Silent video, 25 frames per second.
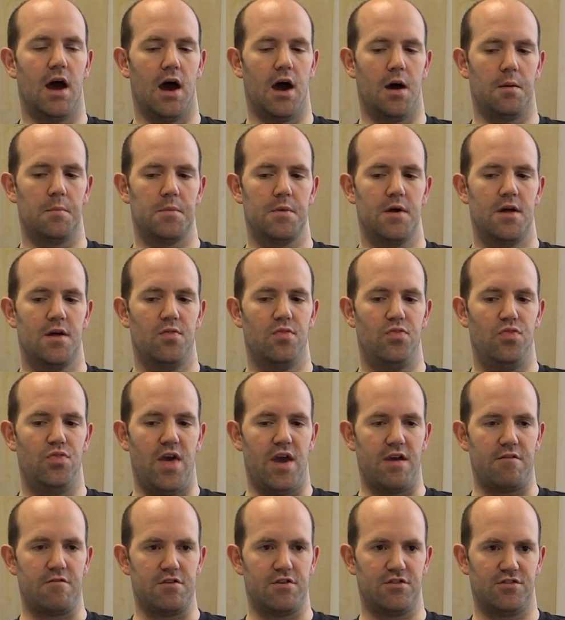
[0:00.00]
Um,
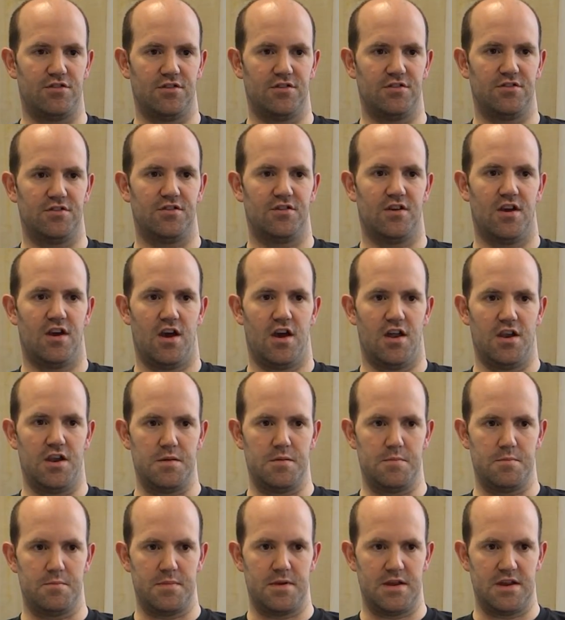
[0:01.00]
there isn't an
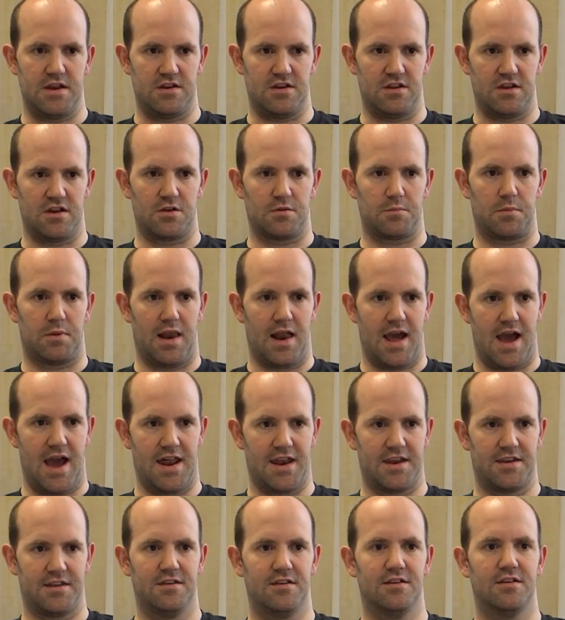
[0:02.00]
immediate
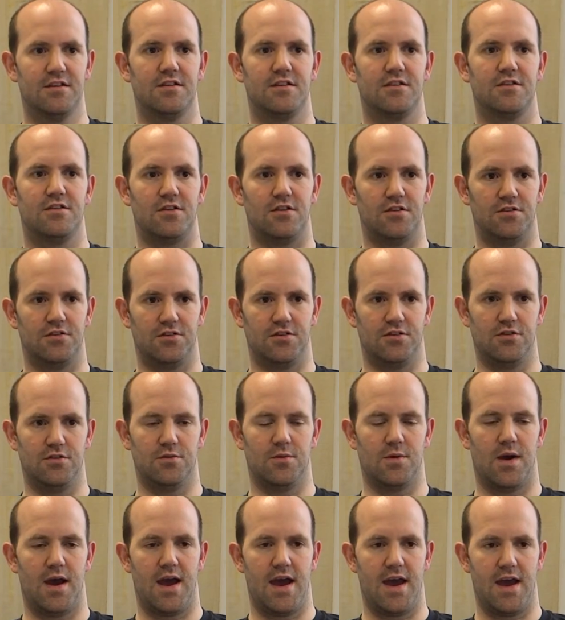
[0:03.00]
plan to do
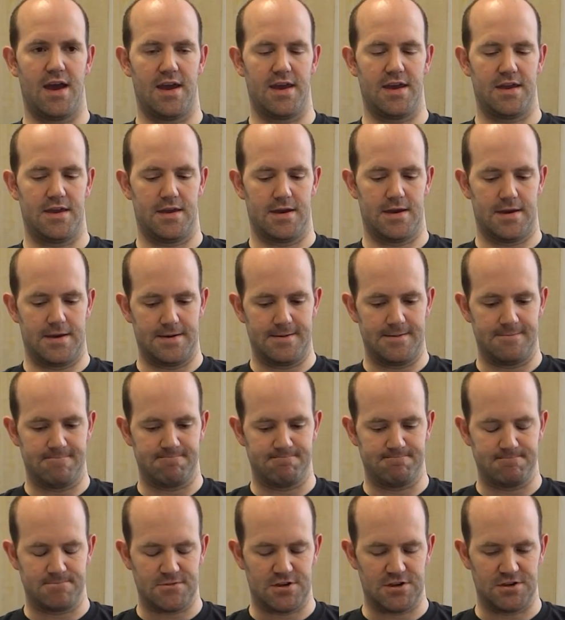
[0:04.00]
a um,
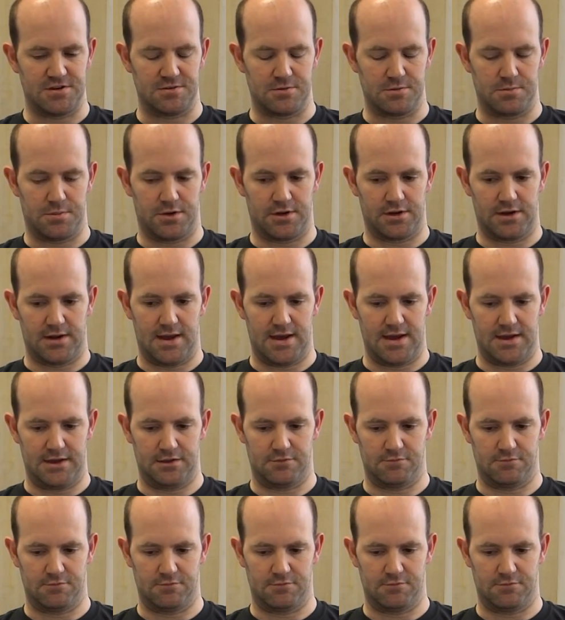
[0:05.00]
to do a Model A.